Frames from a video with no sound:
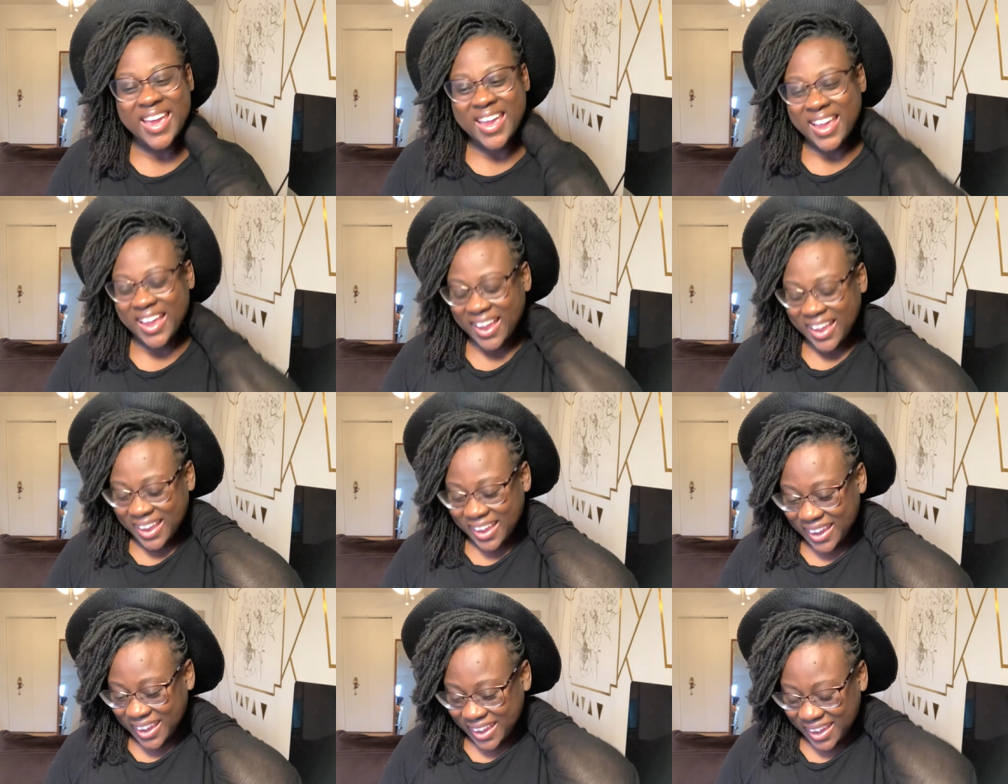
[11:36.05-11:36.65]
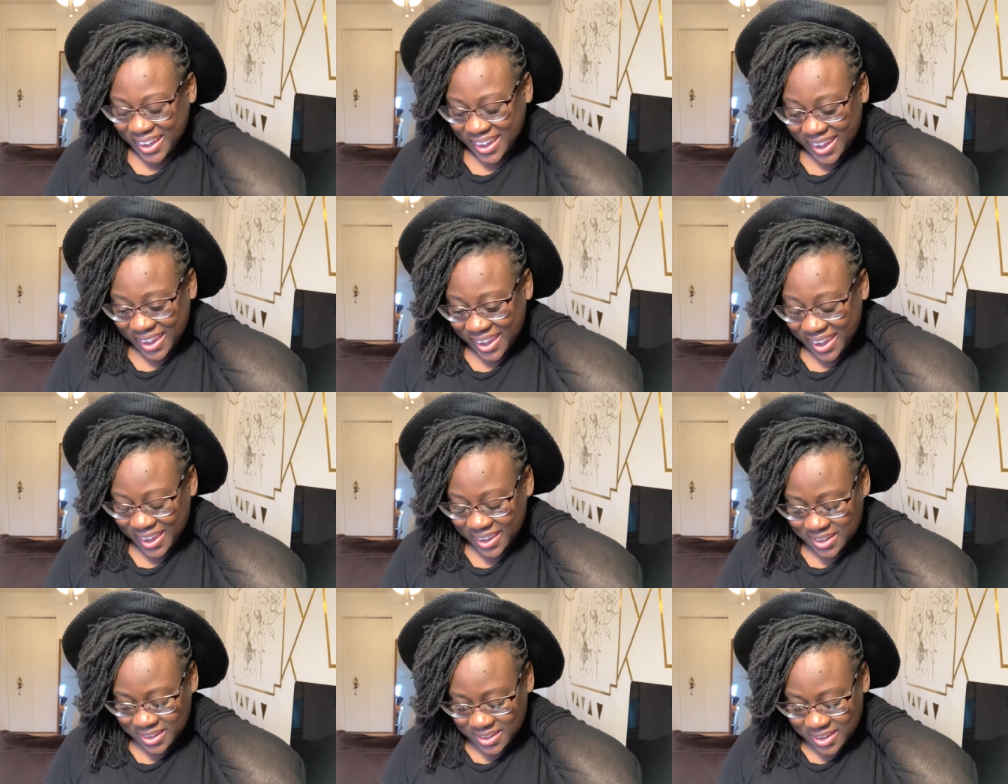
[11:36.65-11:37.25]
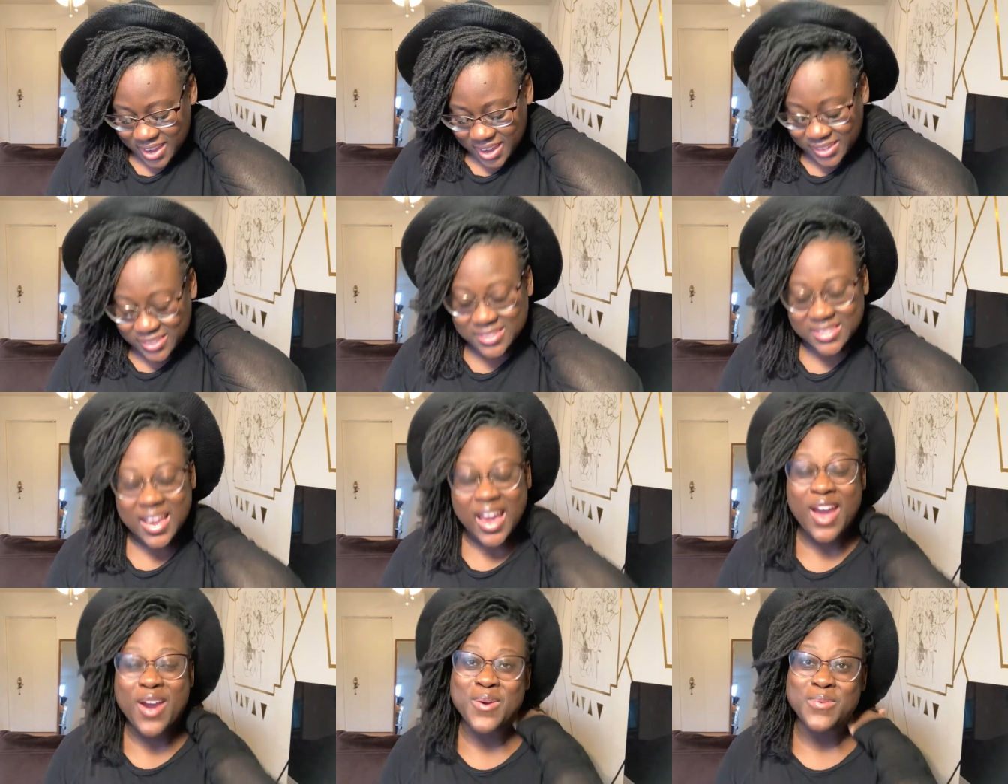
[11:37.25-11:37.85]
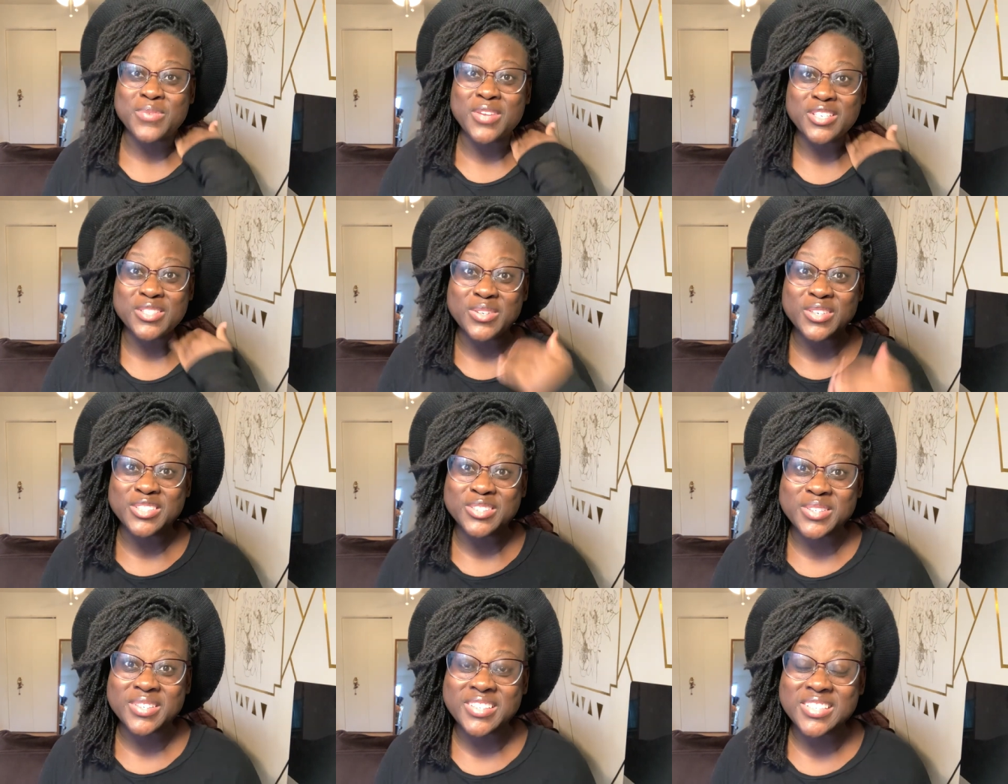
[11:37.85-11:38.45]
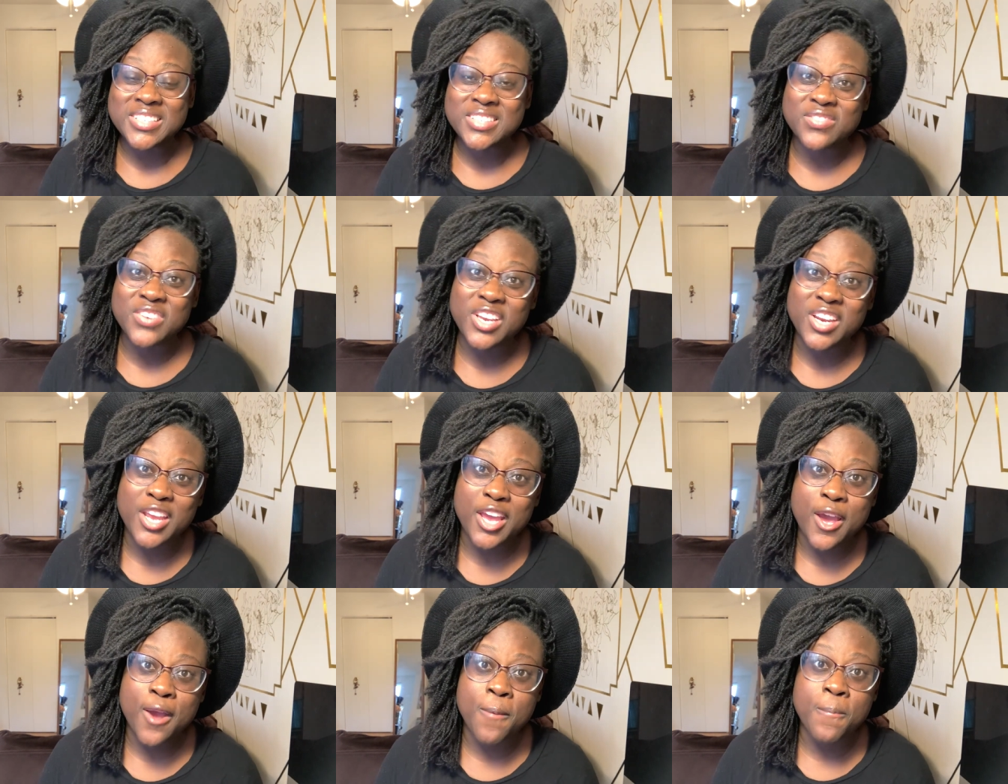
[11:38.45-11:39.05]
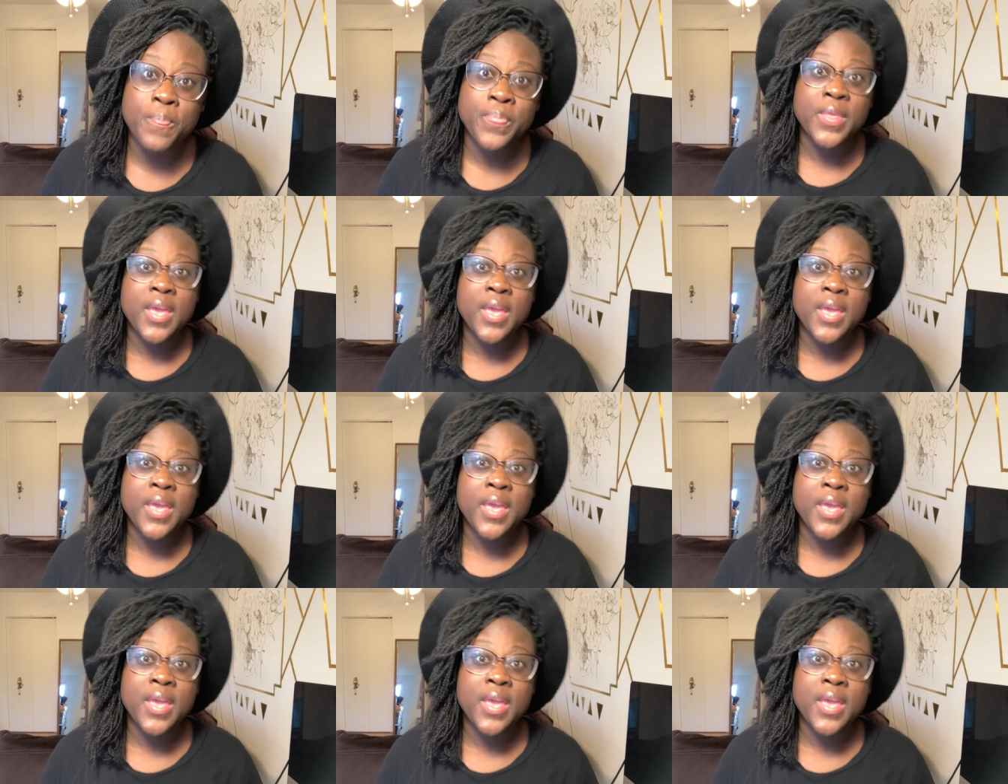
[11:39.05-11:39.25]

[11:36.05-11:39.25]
and yes i hope that you enjoy this video